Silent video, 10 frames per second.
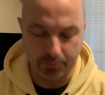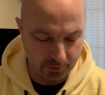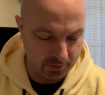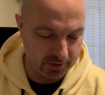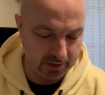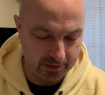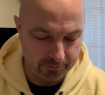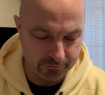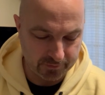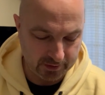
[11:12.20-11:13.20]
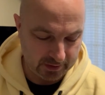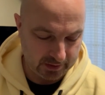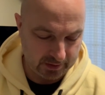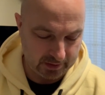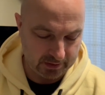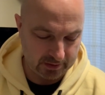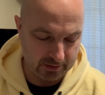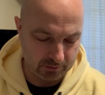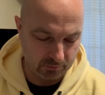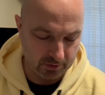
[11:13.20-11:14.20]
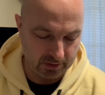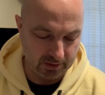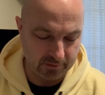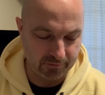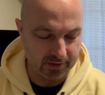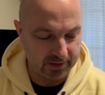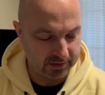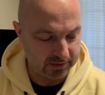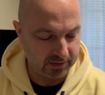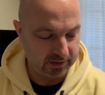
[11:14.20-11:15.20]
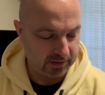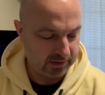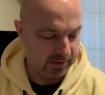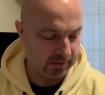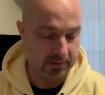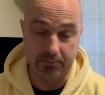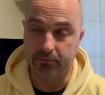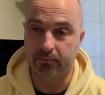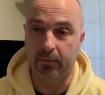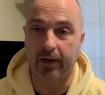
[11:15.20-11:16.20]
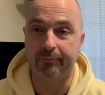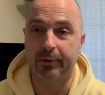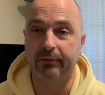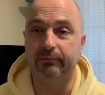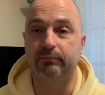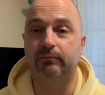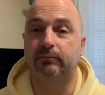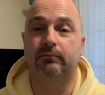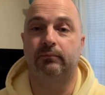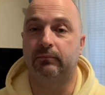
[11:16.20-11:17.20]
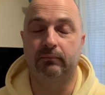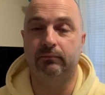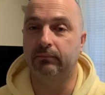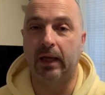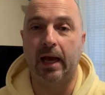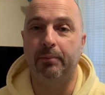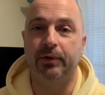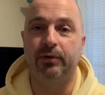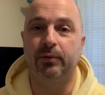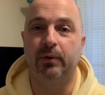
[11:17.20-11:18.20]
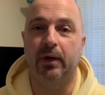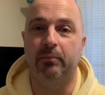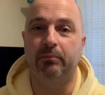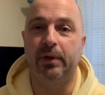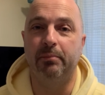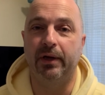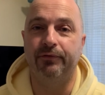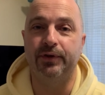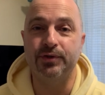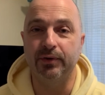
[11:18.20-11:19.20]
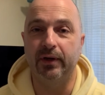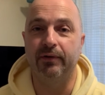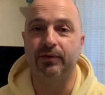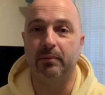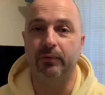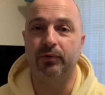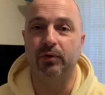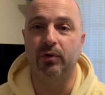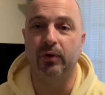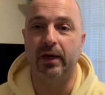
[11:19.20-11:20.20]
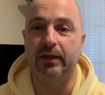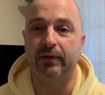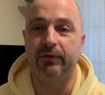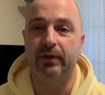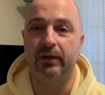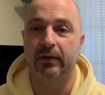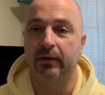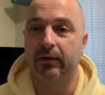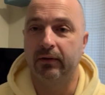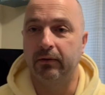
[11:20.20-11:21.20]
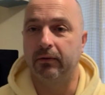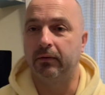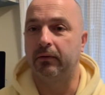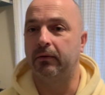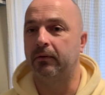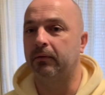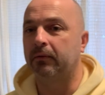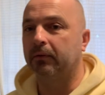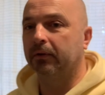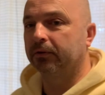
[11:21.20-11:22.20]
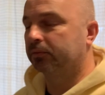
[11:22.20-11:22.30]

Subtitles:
creative, and I really love that. I've been happy to be a beneficiary of some of your creativity. There's